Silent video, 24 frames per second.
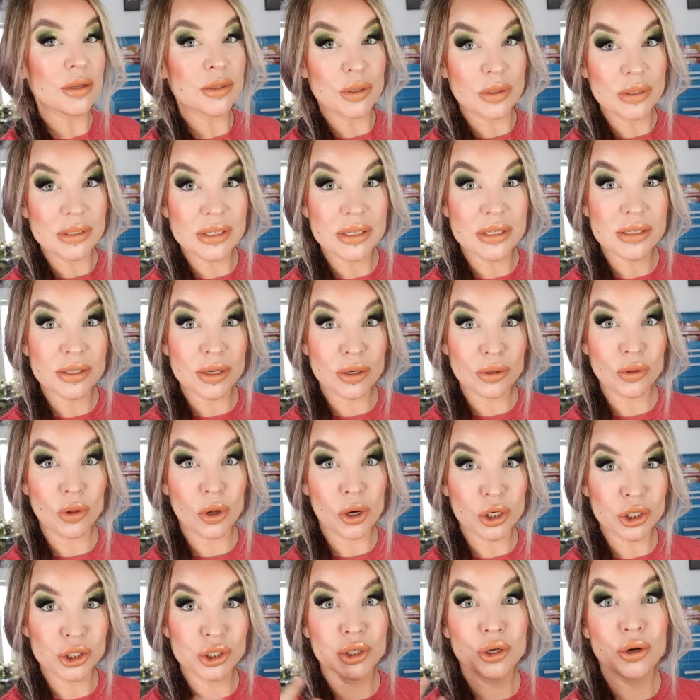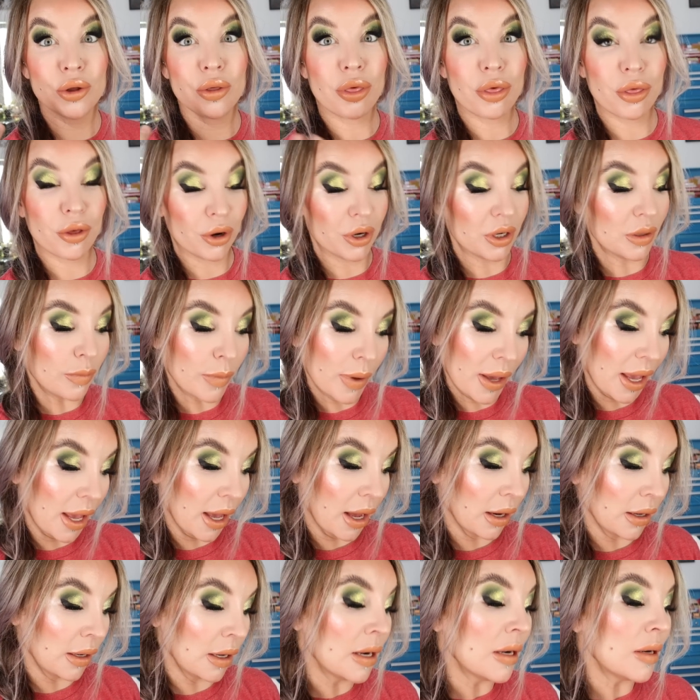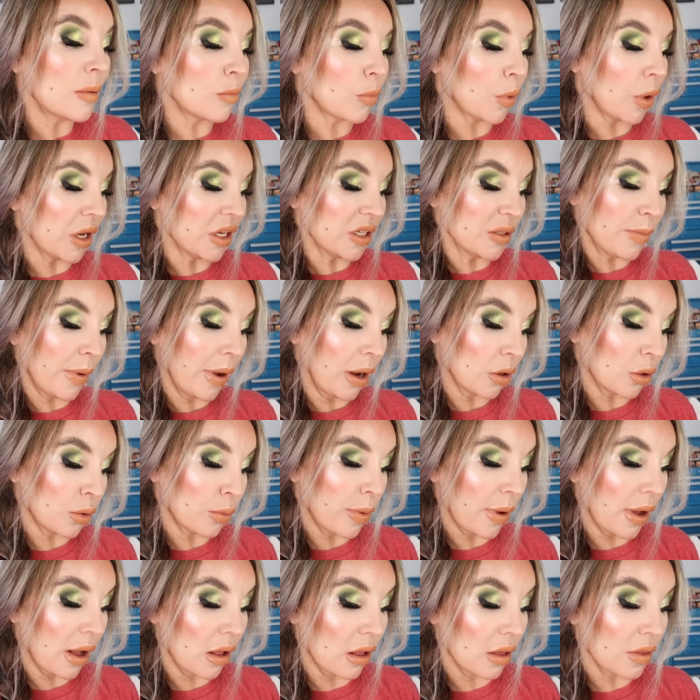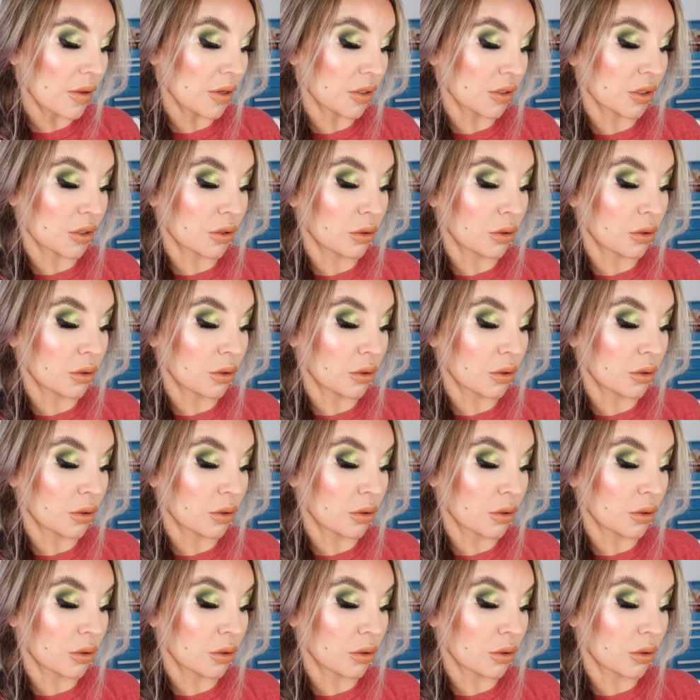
So this is their larger 30 pan pressed powder palette. There's a